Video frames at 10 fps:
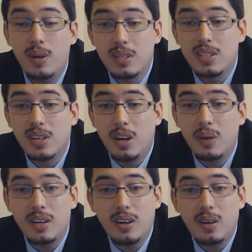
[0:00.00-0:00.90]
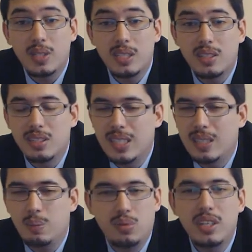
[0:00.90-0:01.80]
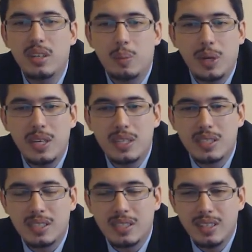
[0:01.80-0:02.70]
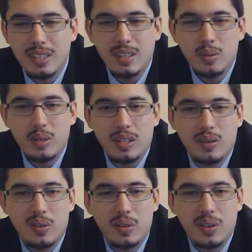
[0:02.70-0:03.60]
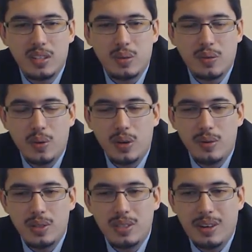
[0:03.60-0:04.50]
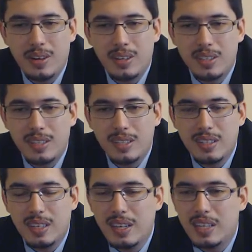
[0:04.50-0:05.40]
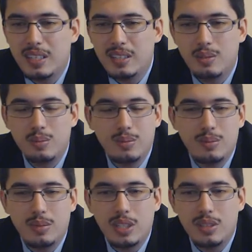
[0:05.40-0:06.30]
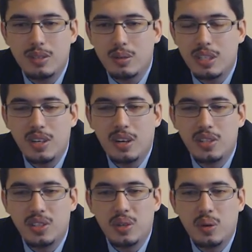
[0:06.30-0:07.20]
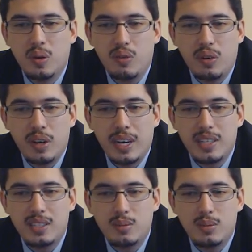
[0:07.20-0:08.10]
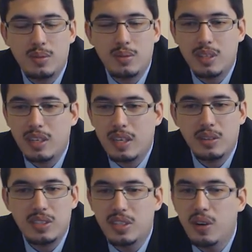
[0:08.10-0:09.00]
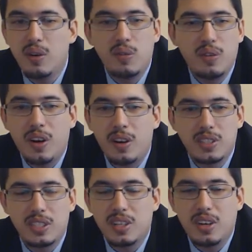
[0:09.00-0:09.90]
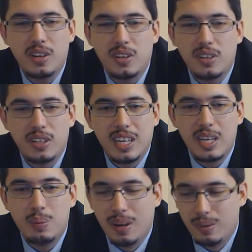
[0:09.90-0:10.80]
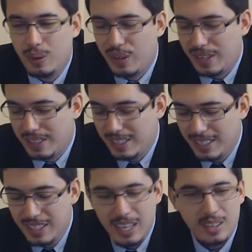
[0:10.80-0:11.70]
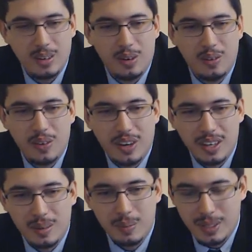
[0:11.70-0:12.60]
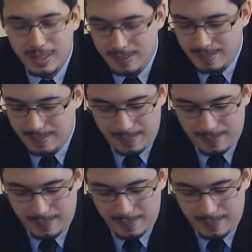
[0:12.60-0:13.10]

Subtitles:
retiring after had brilliant pace in the few laps before he retired, and then his car just caught fire. It was so fast his car couldn't keep up with it and caught fire. But